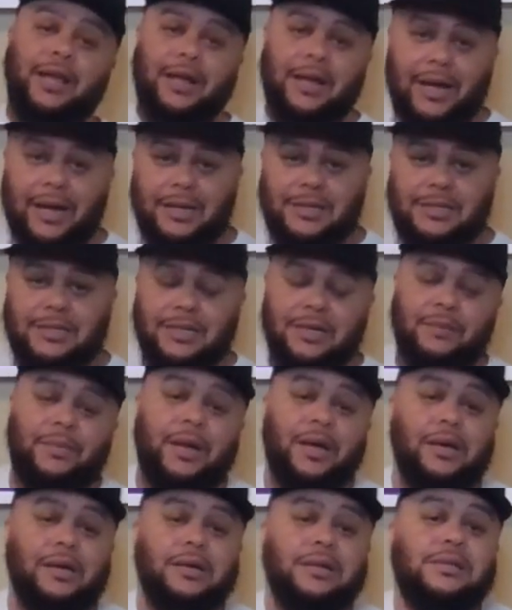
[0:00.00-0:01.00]
and content of
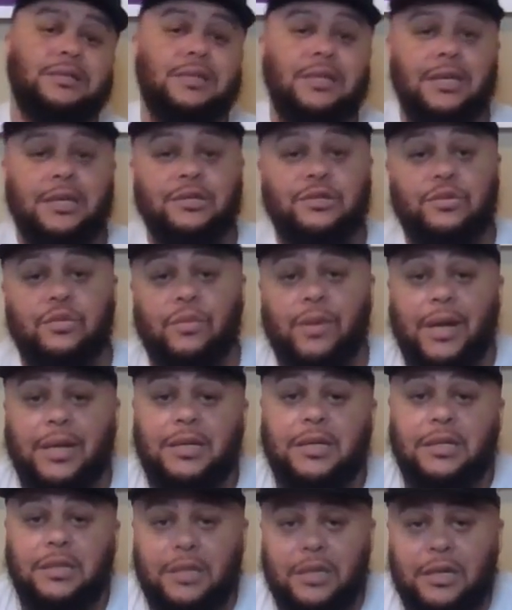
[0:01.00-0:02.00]
my other teams
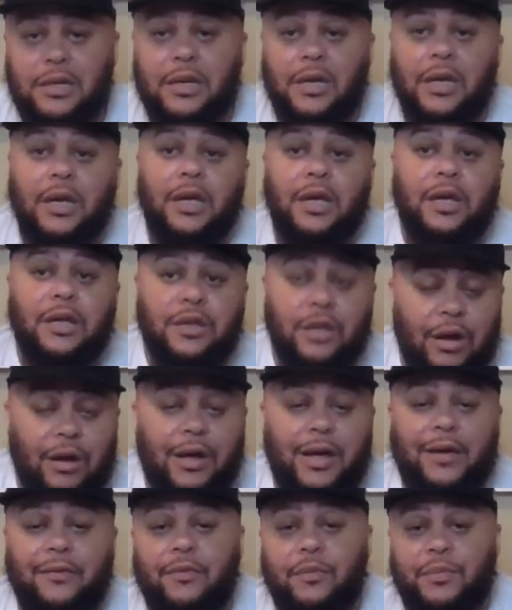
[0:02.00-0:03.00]
throughout the year.
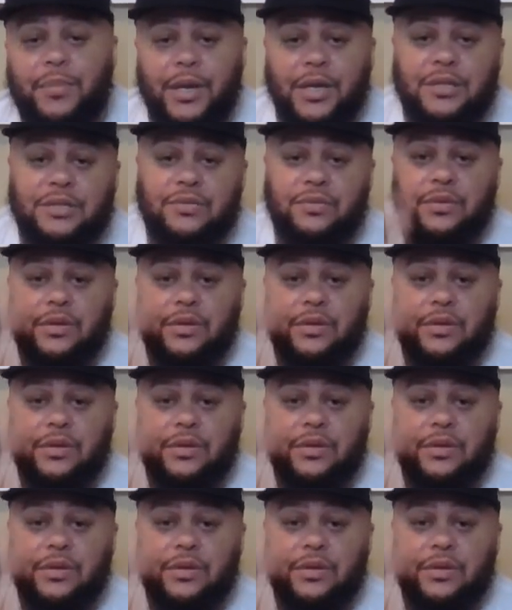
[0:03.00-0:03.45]
Y'all have a blessed